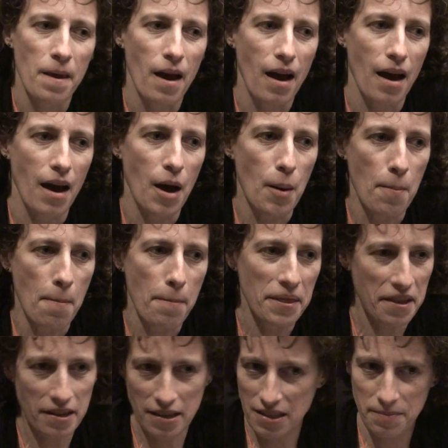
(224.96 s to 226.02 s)

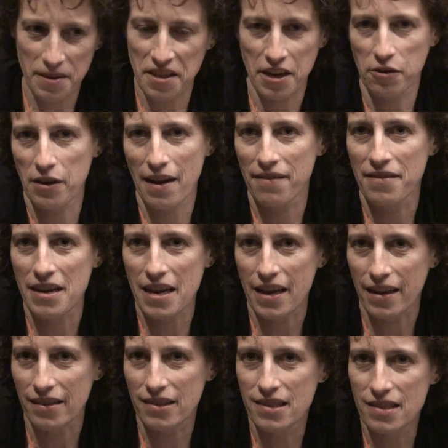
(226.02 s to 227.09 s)
But it doesn't mean they don't have
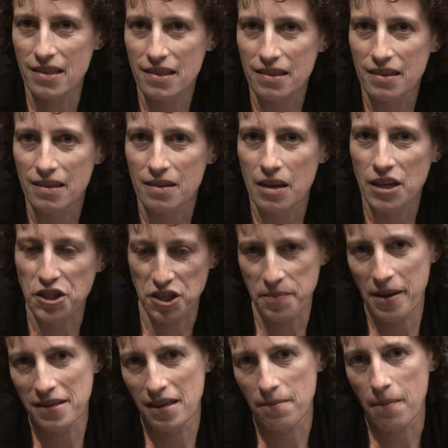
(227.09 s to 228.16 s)
needs. It just
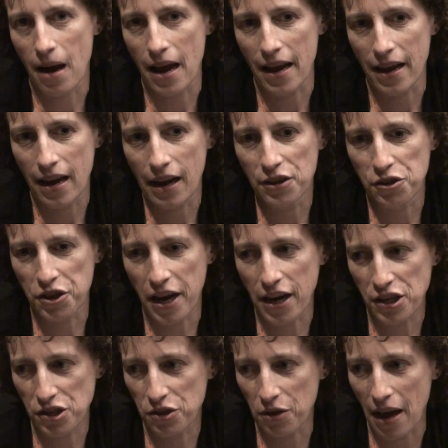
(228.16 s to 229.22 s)
means that my
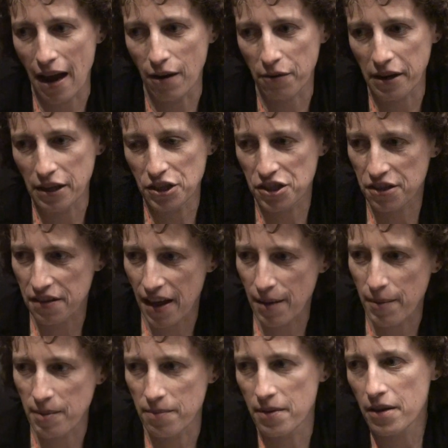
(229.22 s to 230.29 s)
educational outreach to
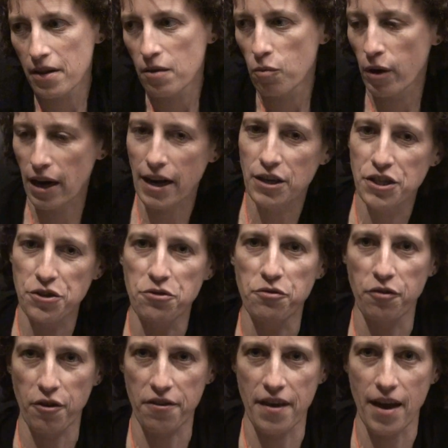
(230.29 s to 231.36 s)
them and what I do
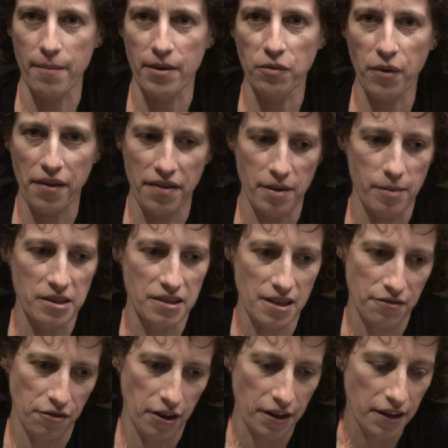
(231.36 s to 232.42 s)
for them and with them is
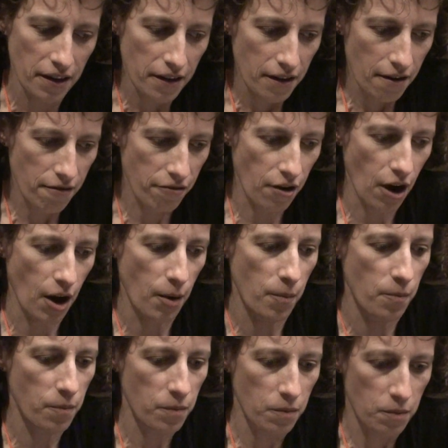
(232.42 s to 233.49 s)
different
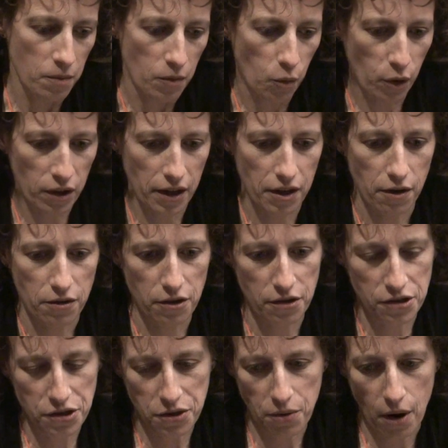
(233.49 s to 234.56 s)
from woodland
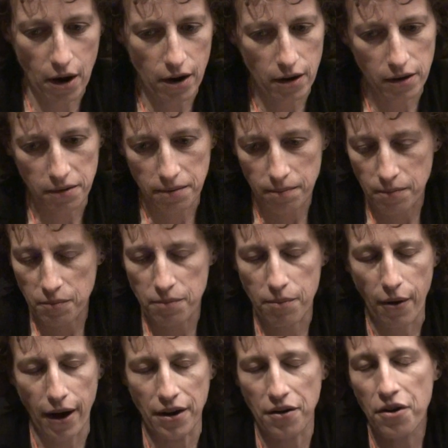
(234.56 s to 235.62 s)
owners who are
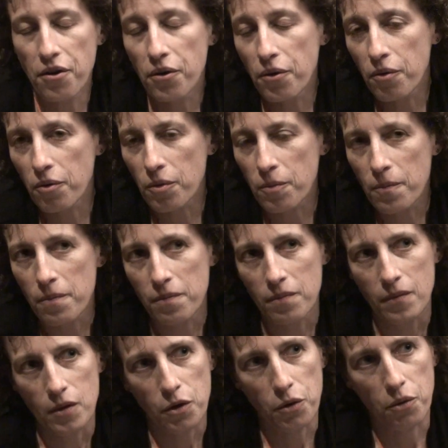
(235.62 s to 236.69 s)
brand new,
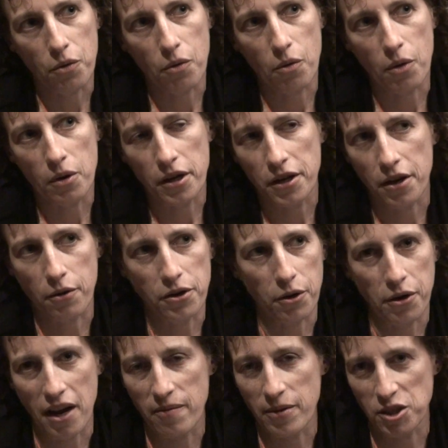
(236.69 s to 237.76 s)
who
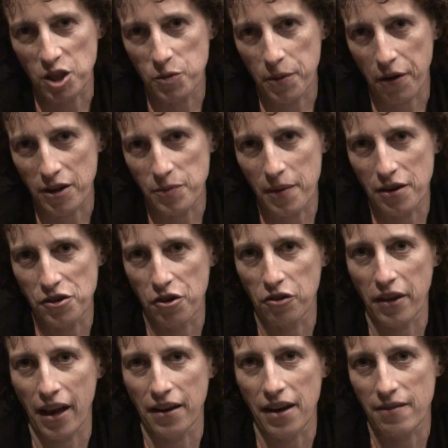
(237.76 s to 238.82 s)
don't have much experience managing
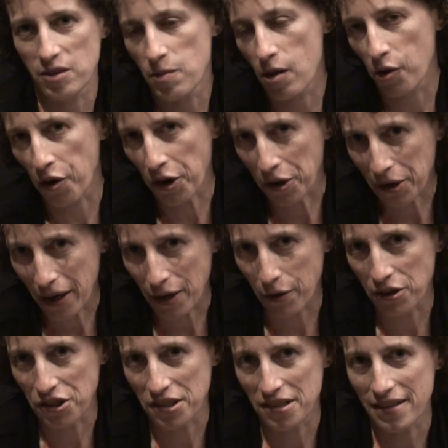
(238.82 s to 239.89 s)
their land, have smaller
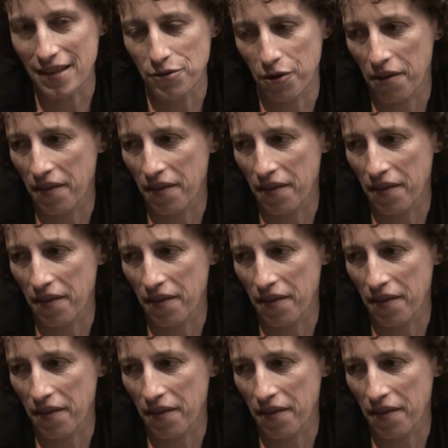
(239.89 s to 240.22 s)
acreages and that sort